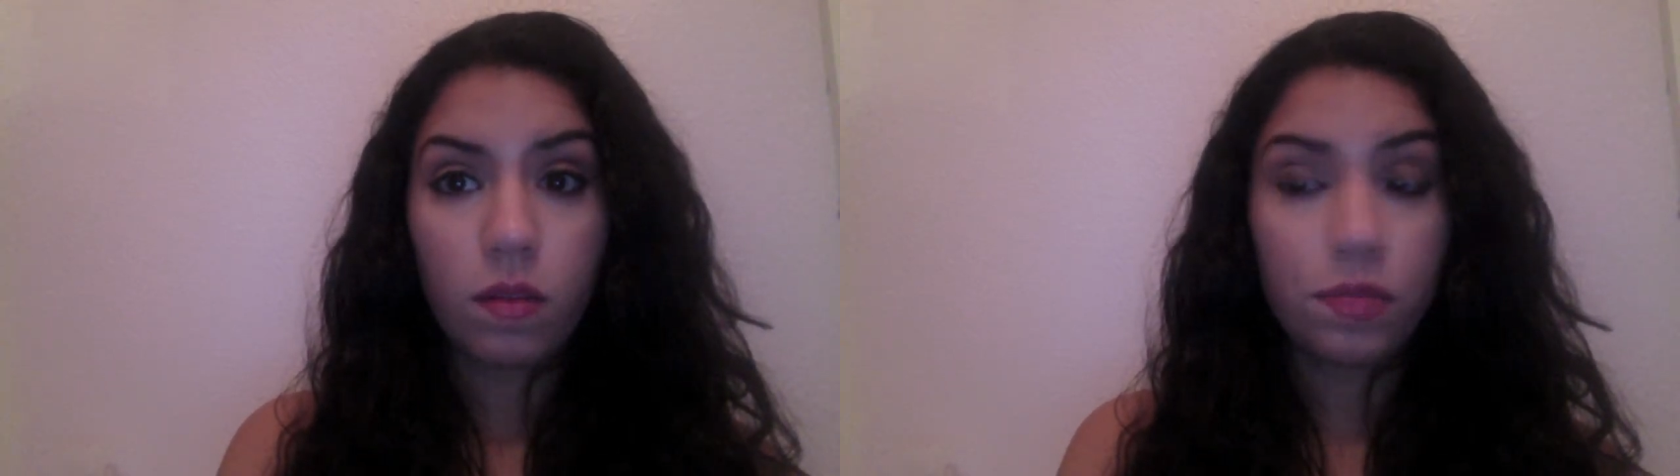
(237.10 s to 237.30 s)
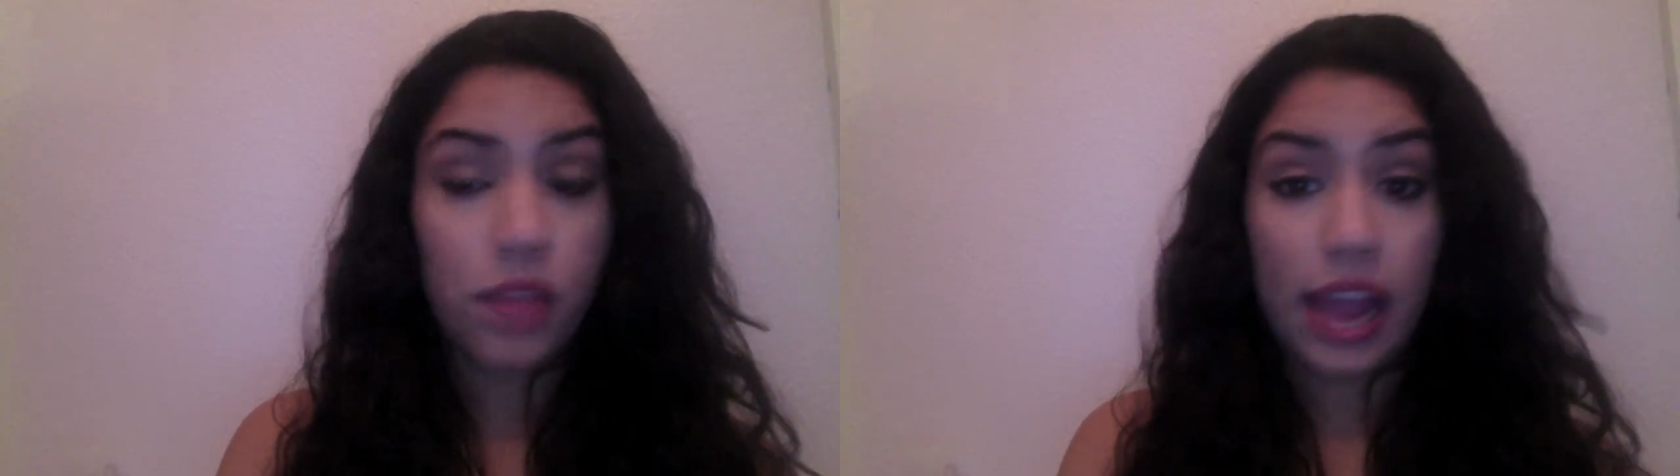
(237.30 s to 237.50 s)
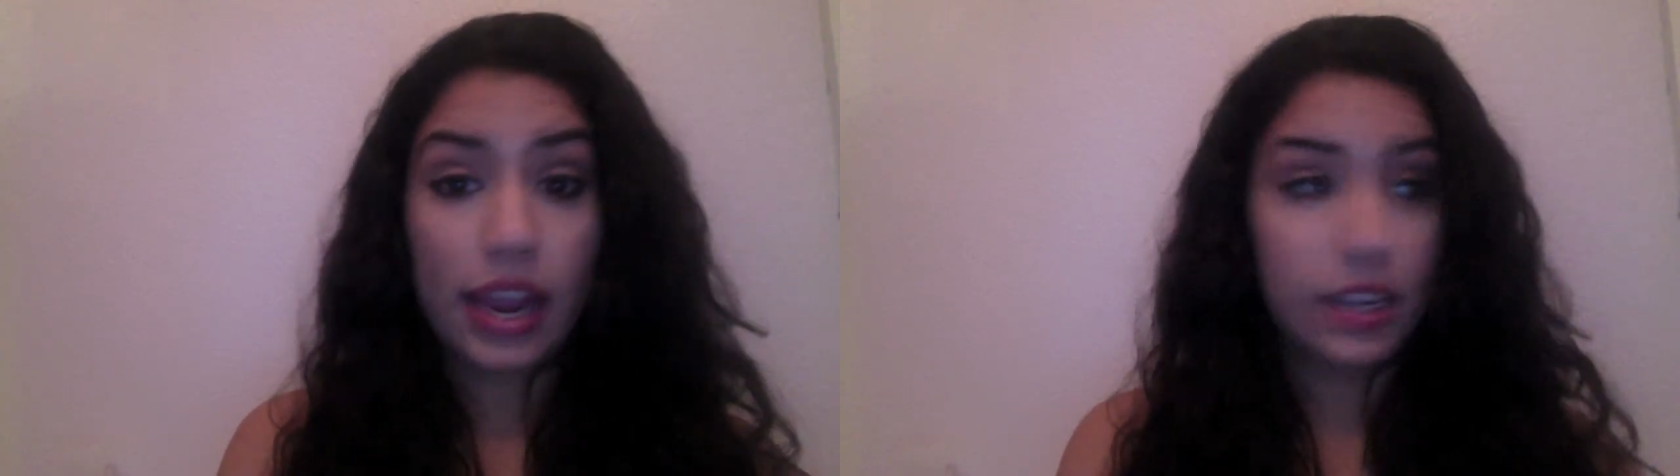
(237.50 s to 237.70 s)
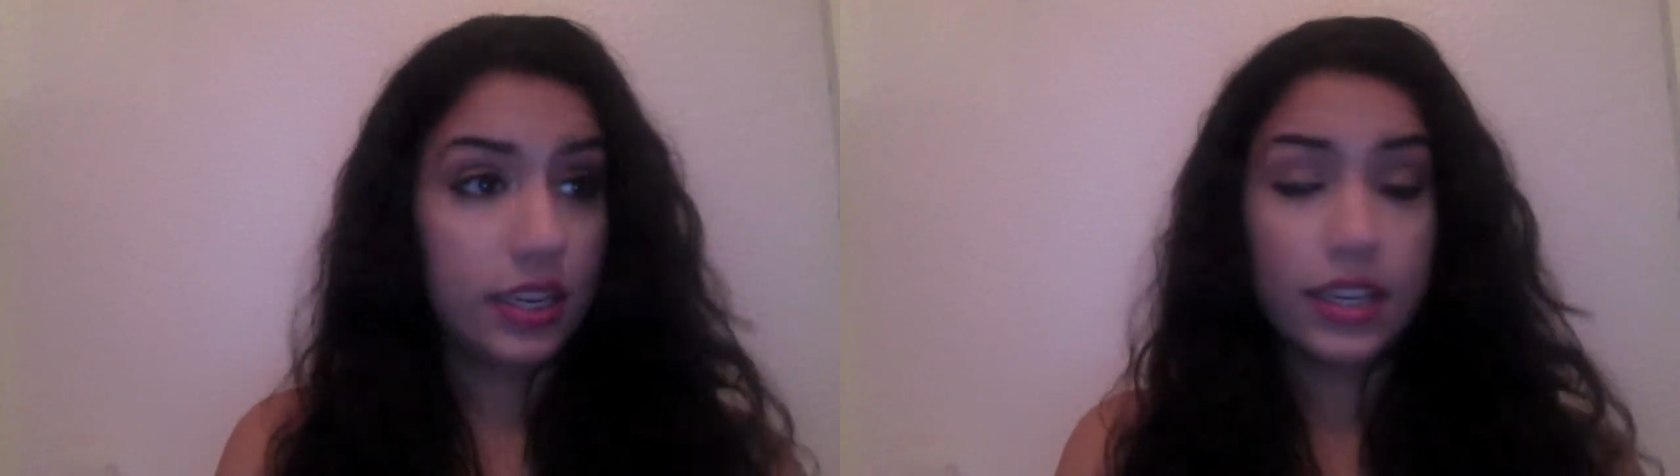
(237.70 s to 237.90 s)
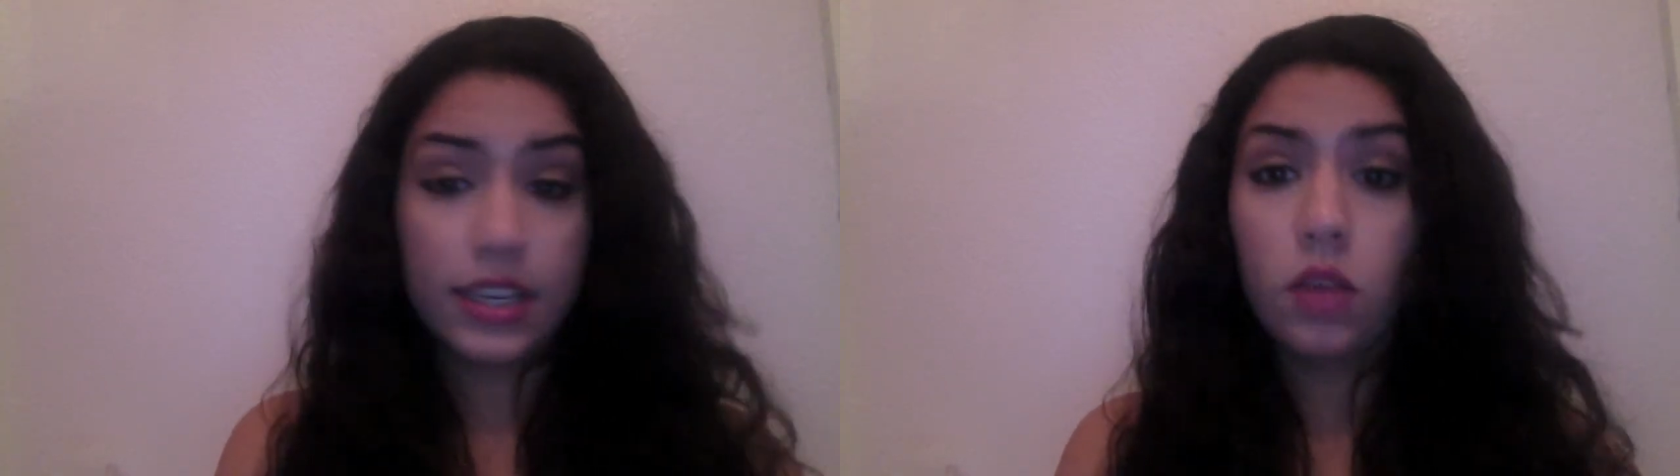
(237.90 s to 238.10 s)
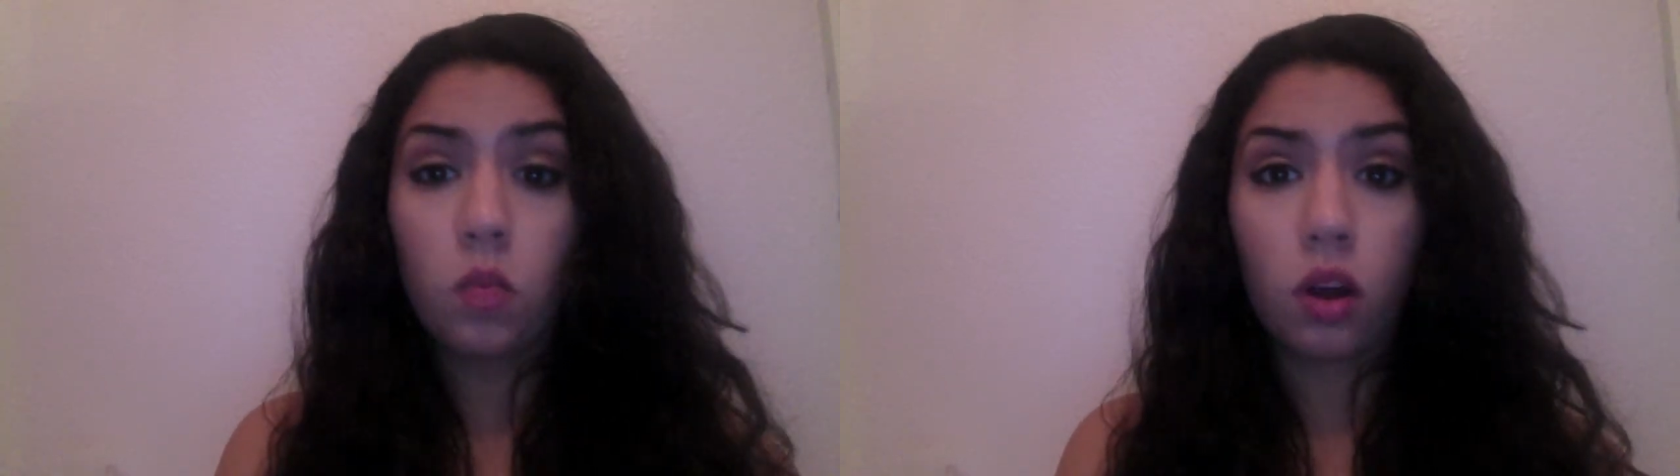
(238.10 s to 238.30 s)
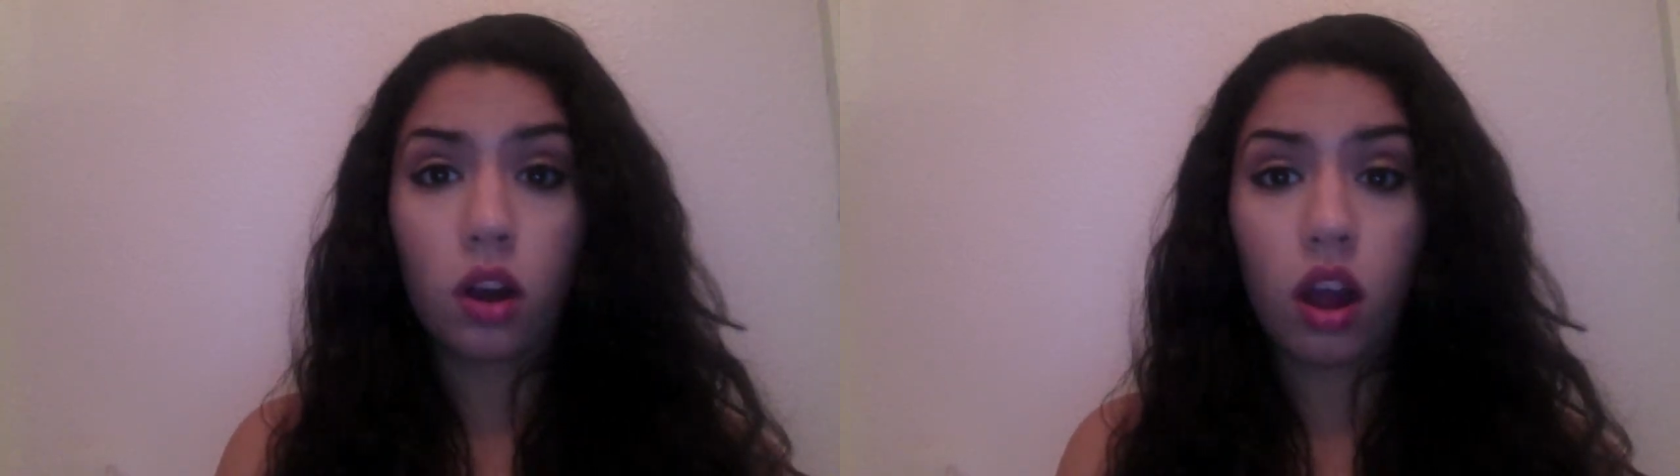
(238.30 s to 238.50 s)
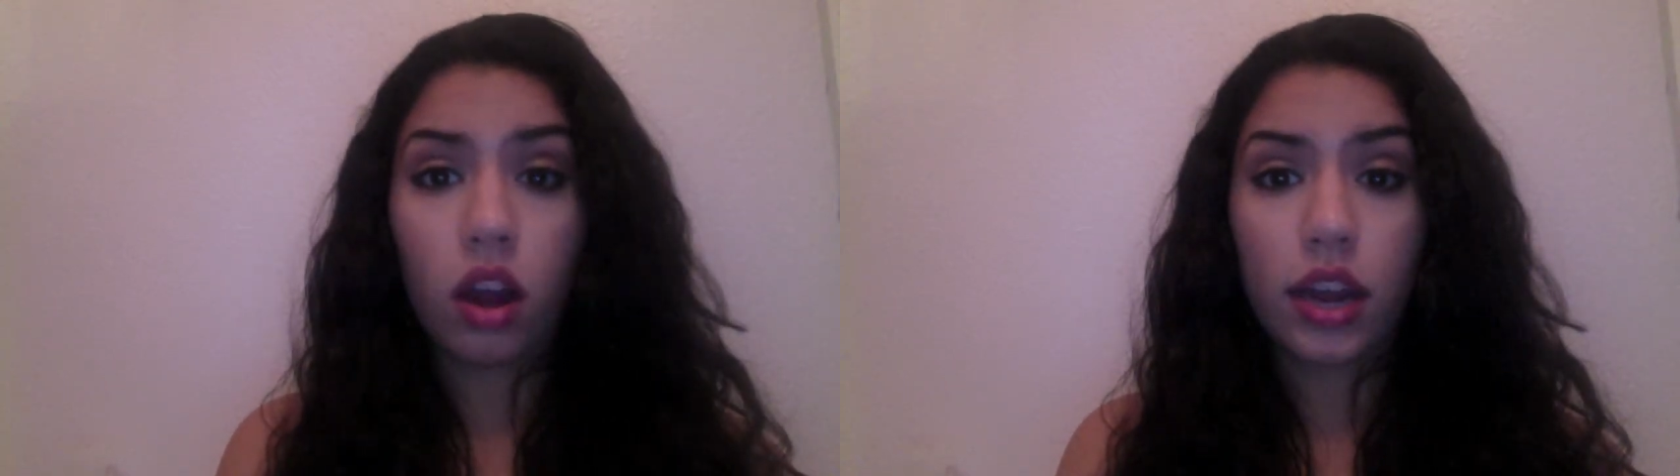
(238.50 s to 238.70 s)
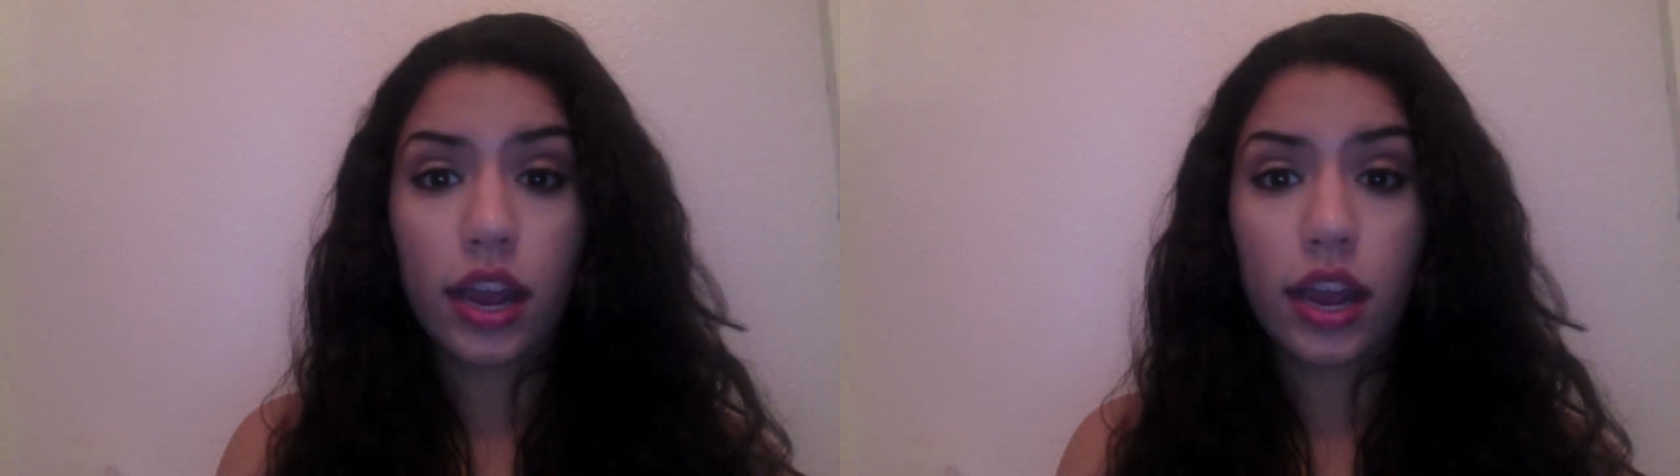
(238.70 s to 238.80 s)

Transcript: that it, it didn't work on.